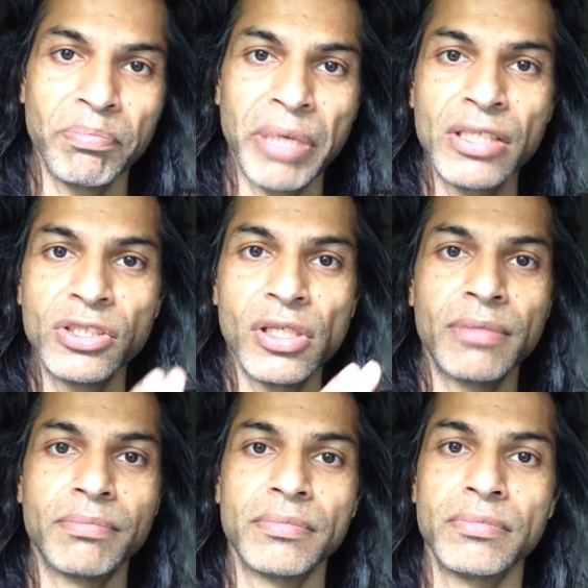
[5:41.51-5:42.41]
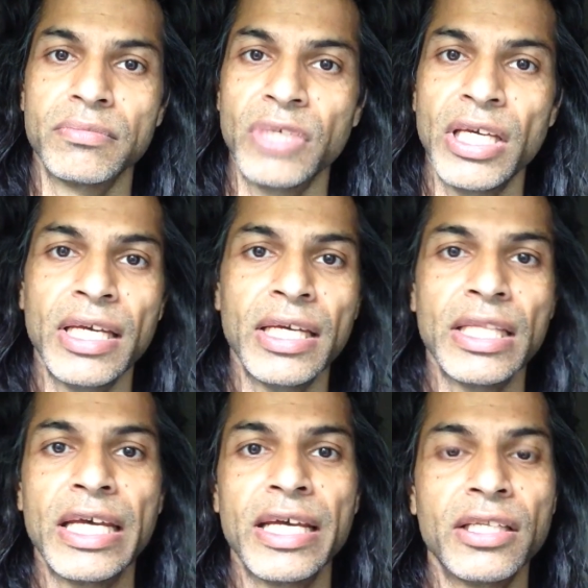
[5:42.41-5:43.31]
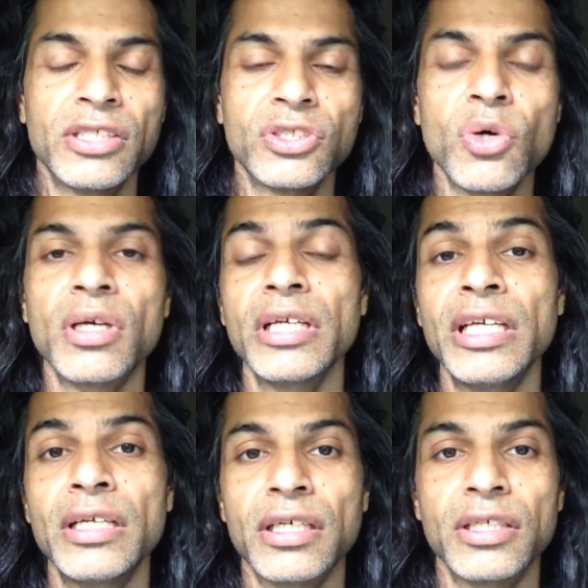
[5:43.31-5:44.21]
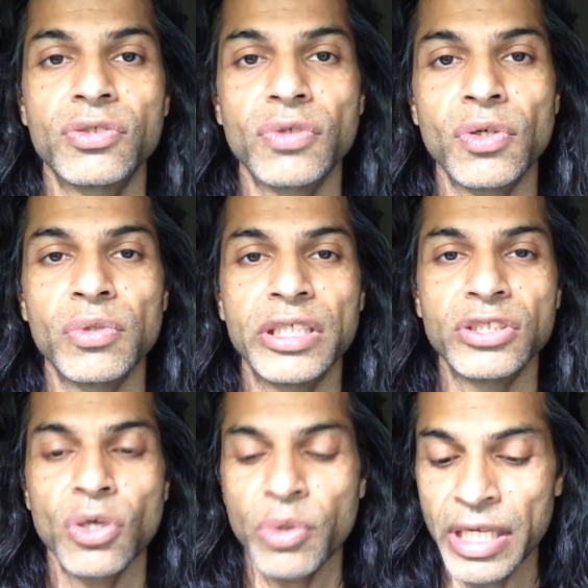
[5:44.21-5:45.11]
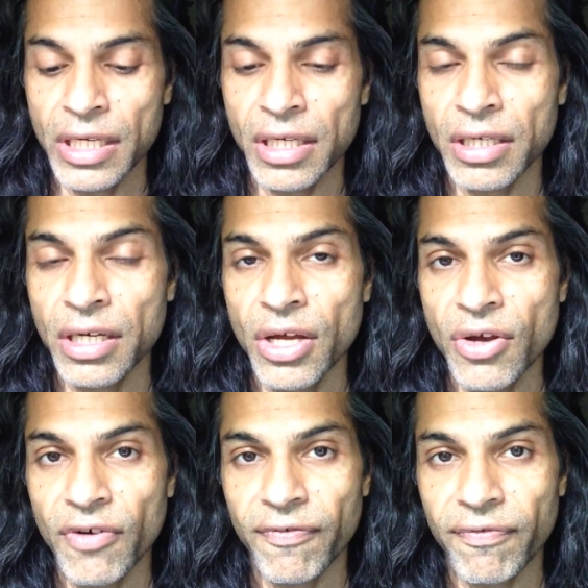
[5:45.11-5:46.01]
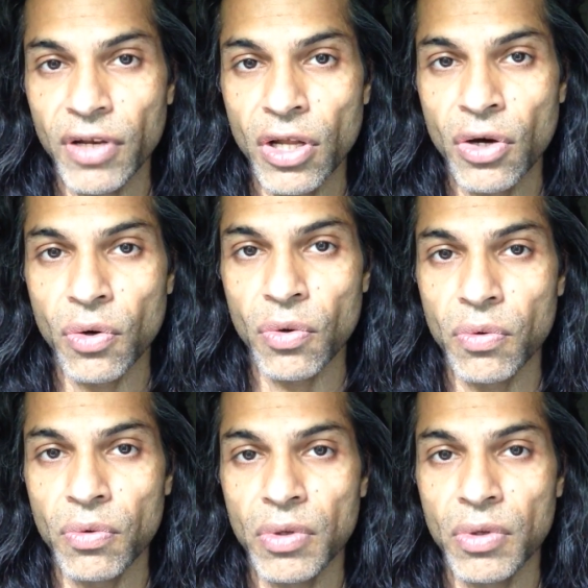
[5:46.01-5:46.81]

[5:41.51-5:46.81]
pendulum here there there's no inner control there's no inner flow